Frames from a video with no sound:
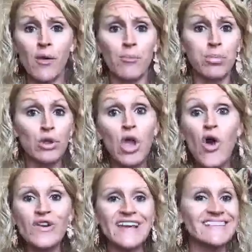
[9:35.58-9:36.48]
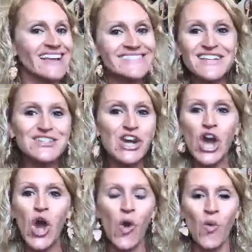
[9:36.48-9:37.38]
bloating that doesn't
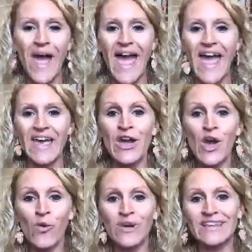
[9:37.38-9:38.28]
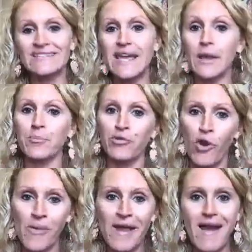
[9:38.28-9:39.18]
go away when they take
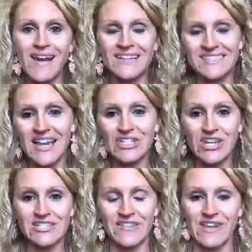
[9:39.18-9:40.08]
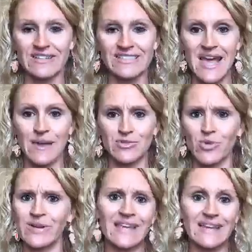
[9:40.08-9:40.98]
probiotics, digestive enzymes,
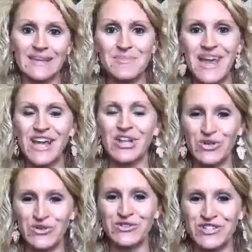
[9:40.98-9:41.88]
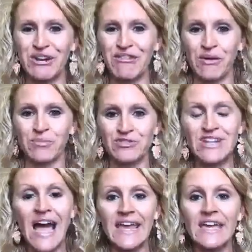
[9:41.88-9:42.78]
or when they eliminate gluten or dairy from their
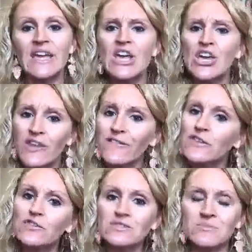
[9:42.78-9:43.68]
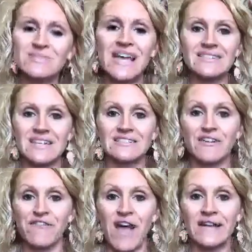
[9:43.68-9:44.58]
diet, you have to do some testing
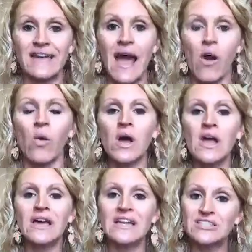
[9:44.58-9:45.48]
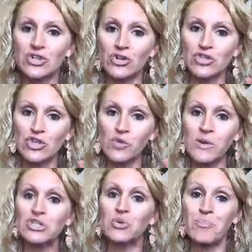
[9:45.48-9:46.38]
to find out is there too
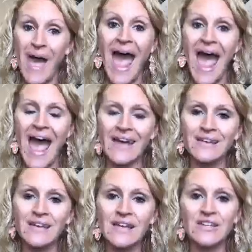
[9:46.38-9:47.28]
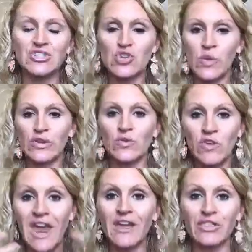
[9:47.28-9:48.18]
much bad? So when you
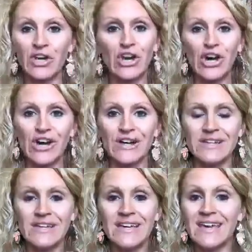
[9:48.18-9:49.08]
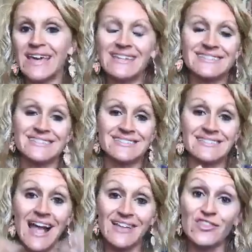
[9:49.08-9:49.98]
take the good,
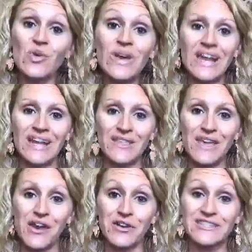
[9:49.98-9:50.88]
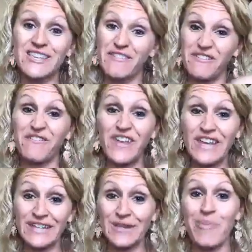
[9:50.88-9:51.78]
it's not doing anything or it's even
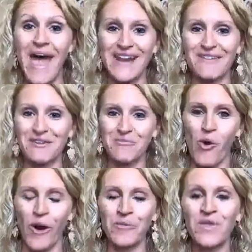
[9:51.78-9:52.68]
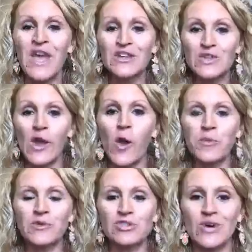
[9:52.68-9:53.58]
feeding the bat even more. So I
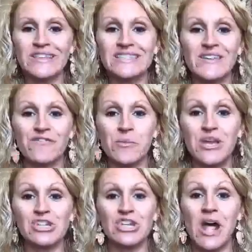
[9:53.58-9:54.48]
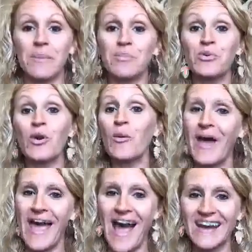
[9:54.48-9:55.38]
hope you enjoyed this information on
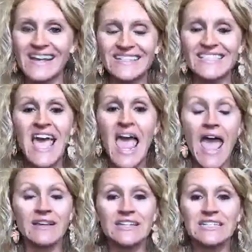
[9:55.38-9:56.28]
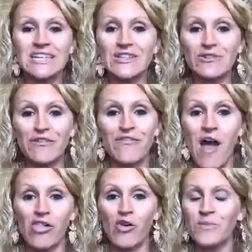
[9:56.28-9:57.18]
probiotics and continue to
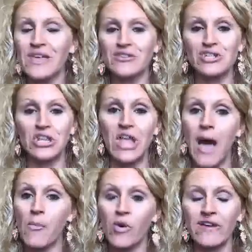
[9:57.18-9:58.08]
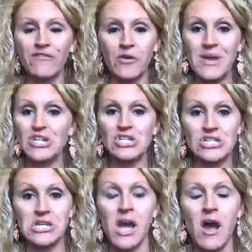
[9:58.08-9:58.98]
follow me. There's a lot more information
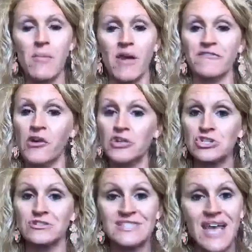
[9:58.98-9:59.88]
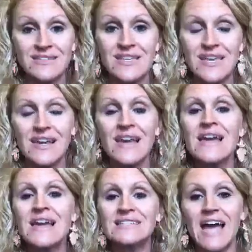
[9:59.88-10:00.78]
to come on functional testing,
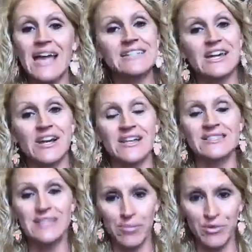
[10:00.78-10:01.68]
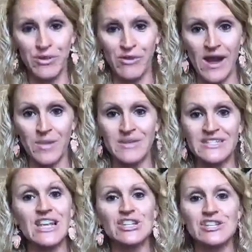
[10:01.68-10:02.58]
dietary and supplement
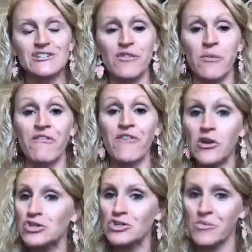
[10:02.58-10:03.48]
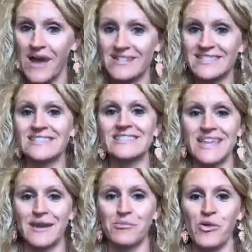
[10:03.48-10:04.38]
recommendations from a functional medicine
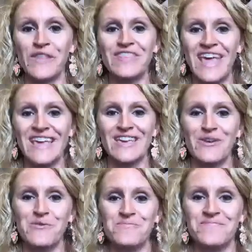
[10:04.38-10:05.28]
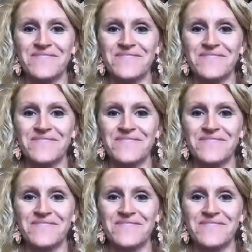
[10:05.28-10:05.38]
standpoint. Thank you.